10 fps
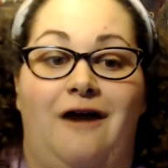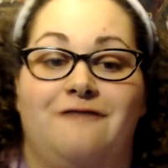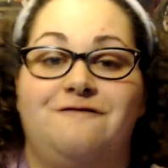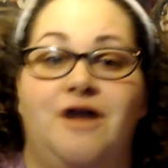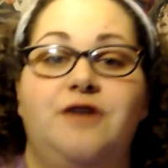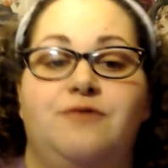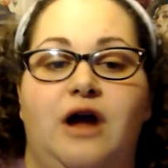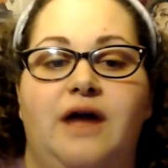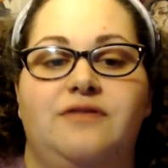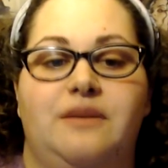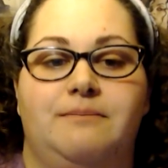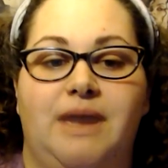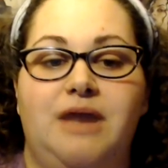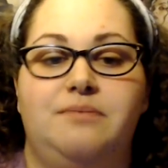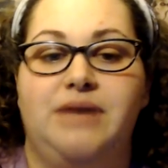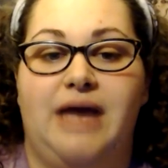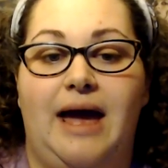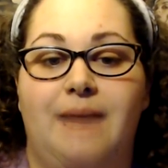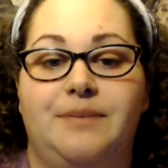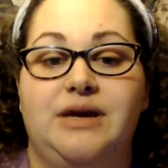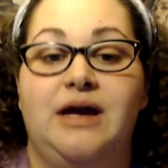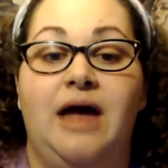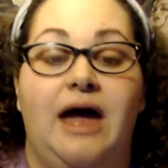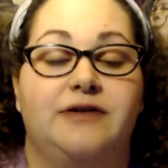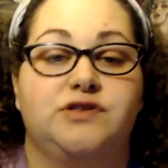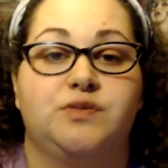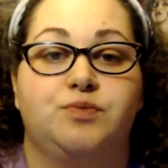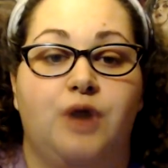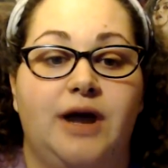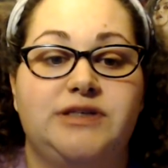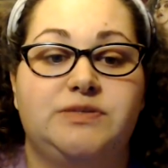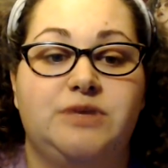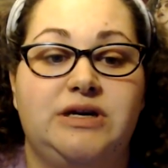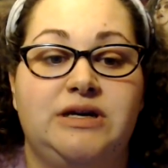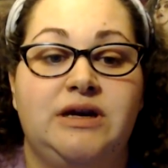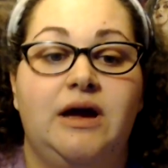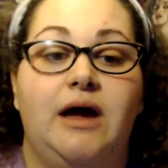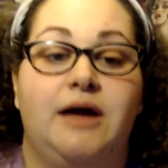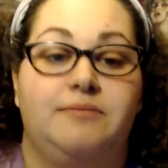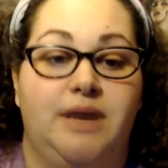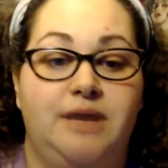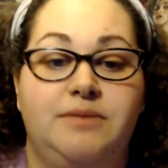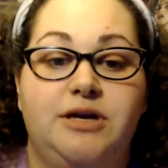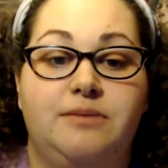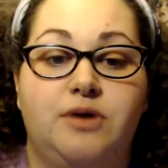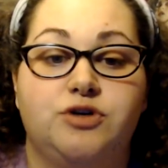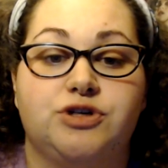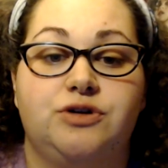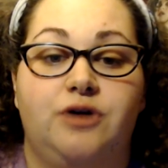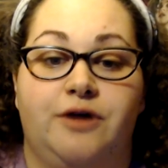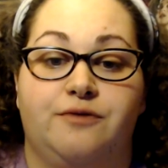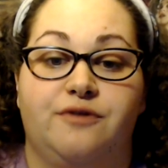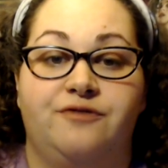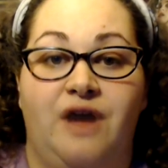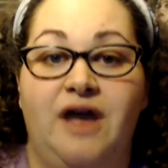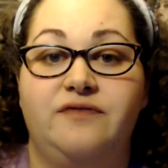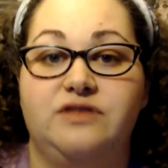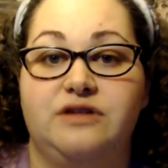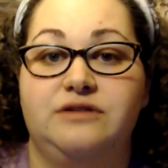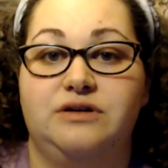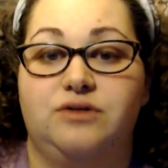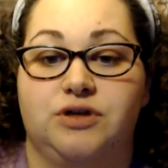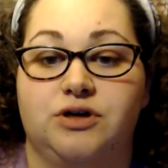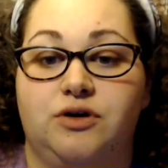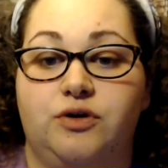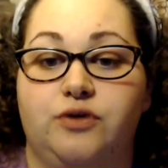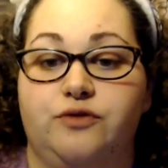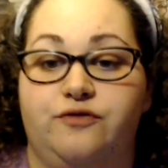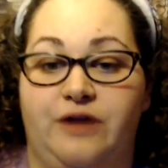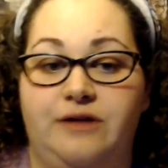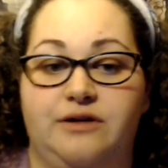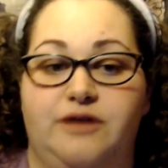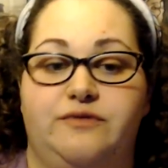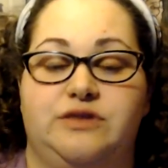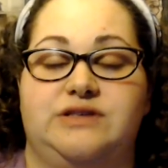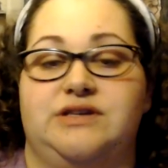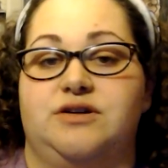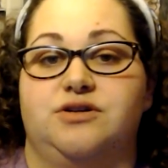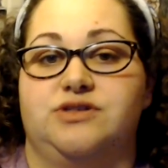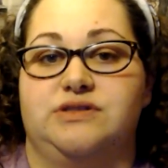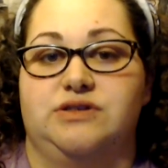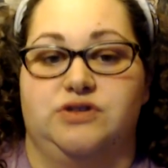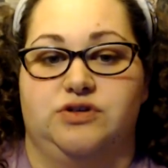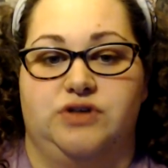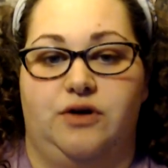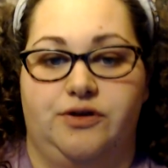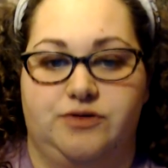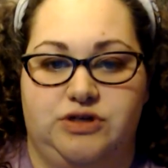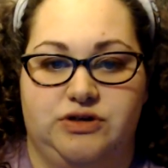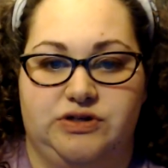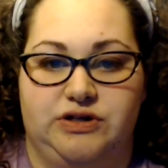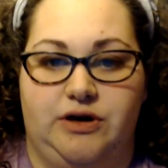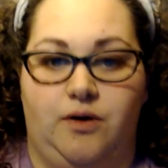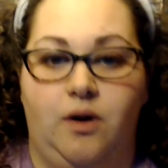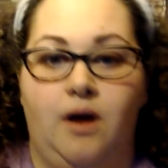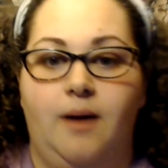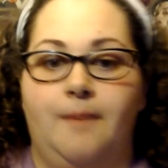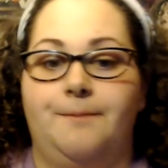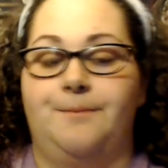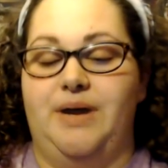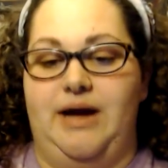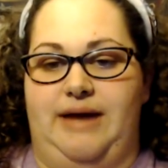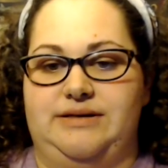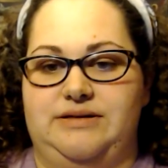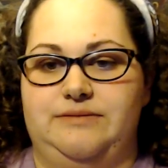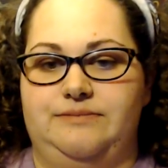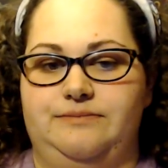a fun ride that made me happy and surprised me and made me emotional and revived the little girl who fell in love with the Sanderson sisters all those years ago. But